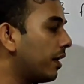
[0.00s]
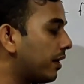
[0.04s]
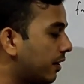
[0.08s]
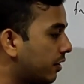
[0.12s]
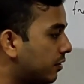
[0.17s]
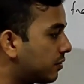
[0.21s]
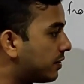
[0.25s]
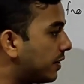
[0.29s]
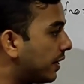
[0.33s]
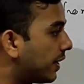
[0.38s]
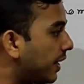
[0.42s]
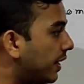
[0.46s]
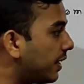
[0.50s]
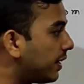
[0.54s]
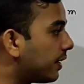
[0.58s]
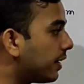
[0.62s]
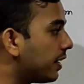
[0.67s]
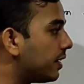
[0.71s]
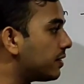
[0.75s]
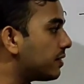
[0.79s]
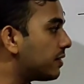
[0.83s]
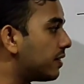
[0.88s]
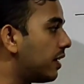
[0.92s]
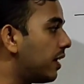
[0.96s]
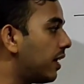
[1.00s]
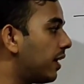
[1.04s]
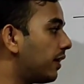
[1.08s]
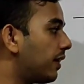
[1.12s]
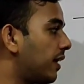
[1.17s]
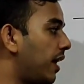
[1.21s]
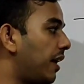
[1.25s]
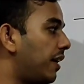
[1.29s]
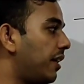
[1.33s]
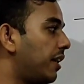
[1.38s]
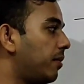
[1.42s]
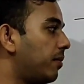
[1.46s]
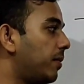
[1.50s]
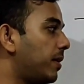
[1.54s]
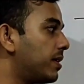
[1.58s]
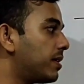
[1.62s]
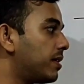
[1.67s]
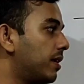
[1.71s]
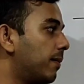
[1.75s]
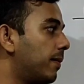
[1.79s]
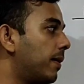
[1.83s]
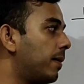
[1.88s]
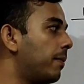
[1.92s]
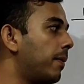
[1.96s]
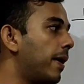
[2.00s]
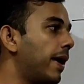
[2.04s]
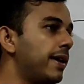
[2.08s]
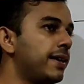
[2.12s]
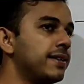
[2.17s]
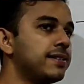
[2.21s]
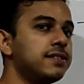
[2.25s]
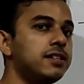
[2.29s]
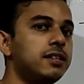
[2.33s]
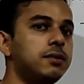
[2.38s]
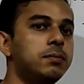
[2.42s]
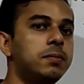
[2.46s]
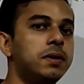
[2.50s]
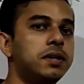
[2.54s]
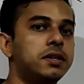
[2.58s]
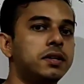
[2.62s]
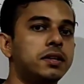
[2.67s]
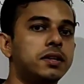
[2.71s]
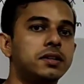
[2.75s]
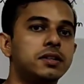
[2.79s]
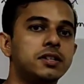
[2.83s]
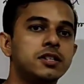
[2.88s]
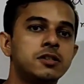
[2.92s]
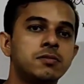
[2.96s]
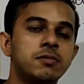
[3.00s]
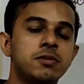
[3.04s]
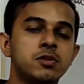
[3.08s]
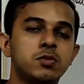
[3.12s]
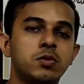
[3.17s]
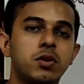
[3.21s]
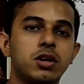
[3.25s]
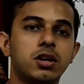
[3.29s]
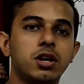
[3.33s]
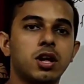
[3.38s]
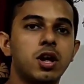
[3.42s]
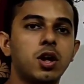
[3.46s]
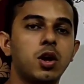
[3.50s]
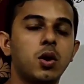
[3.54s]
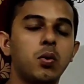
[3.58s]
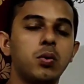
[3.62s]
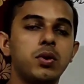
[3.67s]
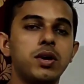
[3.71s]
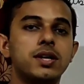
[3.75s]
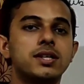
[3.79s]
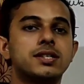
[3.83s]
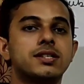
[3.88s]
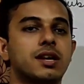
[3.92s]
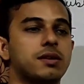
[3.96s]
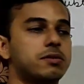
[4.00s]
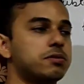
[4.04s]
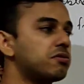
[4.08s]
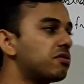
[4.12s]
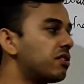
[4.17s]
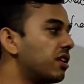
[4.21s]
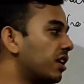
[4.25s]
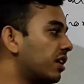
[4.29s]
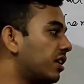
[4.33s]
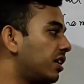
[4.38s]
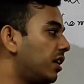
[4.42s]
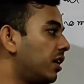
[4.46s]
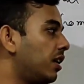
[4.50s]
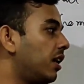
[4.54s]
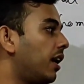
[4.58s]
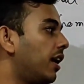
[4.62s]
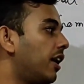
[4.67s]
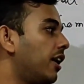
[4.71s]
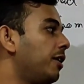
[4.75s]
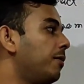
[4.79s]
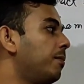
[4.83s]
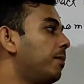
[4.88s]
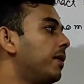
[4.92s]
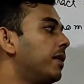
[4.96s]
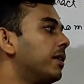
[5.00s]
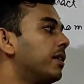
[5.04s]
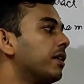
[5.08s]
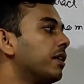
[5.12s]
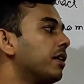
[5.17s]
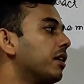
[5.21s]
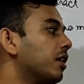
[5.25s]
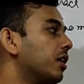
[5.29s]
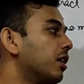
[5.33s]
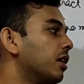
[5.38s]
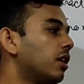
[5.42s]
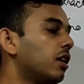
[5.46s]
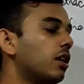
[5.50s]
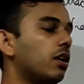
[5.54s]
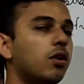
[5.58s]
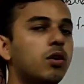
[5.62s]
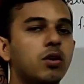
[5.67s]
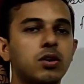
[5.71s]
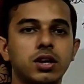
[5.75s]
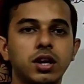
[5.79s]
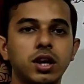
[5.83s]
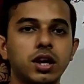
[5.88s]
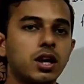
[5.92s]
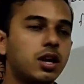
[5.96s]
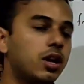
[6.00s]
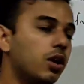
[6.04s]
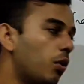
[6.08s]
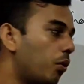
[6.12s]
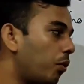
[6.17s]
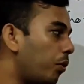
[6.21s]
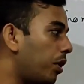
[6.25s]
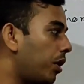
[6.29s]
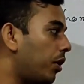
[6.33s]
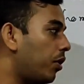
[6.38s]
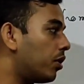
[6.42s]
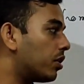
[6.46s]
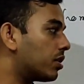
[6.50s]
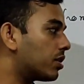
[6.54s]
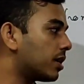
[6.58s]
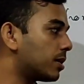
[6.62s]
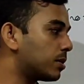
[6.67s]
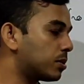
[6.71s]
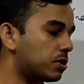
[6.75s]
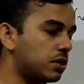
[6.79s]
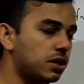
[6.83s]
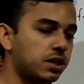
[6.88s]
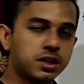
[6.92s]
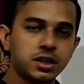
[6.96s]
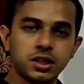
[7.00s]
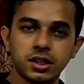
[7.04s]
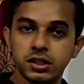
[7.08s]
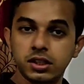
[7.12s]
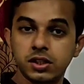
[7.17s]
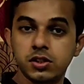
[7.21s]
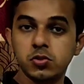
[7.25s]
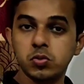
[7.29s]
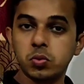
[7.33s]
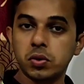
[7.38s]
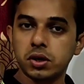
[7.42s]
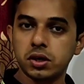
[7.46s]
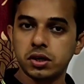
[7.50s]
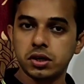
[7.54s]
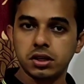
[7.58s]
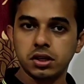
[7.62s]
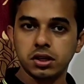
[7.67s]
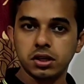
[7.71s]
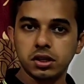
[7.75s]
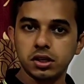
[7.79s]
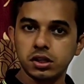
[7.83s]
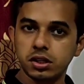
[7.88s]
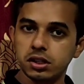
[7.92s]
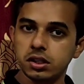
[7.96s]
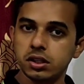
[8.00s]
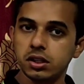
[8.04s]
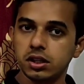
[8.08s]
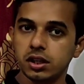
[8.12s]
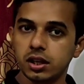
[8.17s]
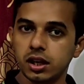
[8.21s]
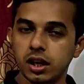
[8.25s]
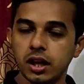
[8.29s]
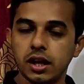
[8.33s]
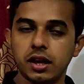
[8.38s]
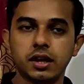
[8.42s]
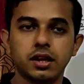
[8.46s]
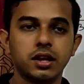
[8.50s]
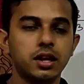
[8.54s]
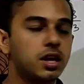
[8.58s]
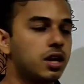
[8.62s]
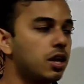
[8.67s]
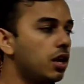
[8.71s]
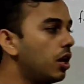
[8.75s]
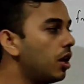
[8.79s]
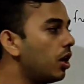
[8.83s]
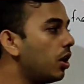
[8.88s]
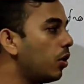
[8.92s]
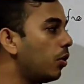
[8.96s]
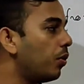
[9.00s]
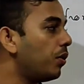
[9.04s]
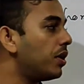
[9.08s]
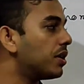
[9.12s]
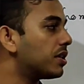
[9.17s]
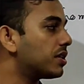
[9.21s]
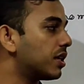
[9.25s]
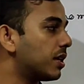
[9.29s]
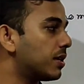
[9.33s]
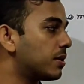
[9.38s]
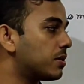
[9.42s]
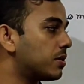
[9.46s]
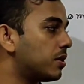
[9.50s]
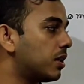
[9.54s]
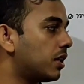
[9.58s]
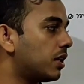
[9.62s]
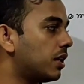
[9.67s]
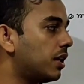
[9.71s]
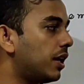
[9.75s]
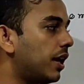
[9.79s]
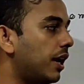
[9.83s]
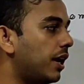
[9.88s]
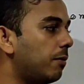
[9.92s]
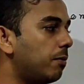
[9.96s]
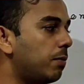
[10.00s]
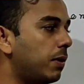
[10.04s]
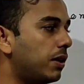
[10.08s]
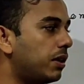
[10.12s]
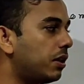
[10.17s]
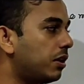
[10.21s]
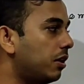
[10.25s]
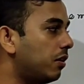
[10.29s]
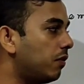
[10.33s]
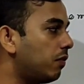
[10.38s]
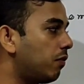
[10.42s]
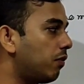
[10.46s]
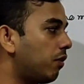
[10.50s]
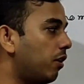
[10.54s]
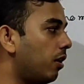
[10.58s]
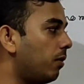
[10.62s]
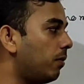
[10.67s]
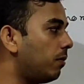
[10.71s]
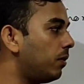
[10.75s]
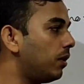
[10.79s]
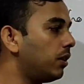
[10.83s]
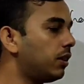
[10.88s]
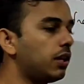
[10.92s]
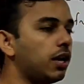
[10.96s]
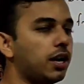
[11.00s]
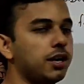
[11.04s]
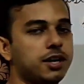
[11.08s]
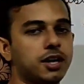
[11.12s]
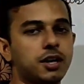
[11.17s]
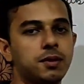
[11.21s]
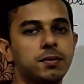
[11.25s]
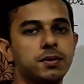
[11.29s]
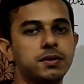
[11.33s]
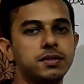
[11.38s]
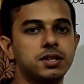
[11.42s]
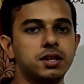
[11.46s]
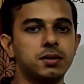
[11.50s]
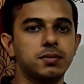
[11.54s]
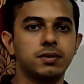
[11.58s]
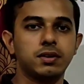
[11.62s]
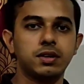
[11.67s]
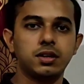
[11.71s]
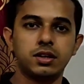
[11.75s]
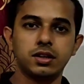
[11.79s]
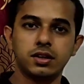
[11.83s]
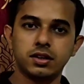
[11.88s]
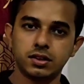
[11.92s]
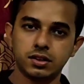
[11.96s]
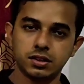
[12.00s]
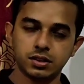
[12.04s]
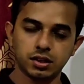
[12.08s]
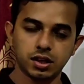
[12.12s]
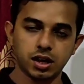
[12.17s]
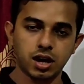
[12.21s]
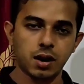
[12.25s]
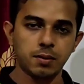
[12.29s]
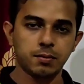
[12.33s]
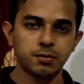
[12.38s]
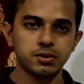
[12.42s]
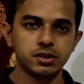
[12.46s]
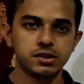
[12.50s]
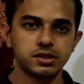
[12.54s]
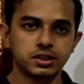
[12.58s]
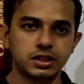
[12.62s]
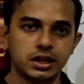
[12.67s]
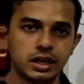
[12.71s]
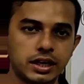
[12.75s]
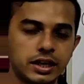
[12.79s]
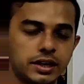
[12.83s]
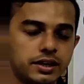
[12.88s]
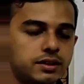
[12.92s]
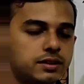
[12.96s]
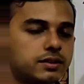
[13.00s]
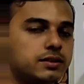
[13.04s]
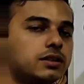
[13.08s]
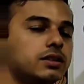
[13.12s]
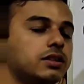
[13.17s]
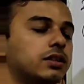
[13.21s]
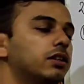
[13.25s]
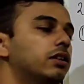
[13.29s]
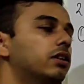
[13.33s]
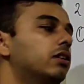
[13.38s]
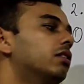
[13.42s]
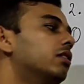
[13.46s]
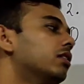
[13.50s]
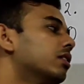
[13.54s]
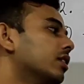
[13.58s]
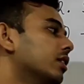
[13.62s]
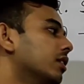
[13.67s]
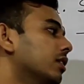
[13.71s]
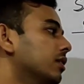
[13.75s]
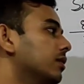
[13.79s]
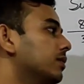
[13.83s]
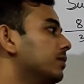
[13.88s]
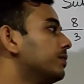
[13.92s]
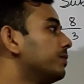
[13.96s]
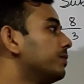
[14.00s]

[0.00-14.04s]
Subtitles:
Now second case 13 by 7 minus 8 by 3. This means what? We are subtracting 8 by 3. Okay, we are not subtracting this one. Clear? We are subtracting 8 by 3 from 13 by 7. After this clear? Okay.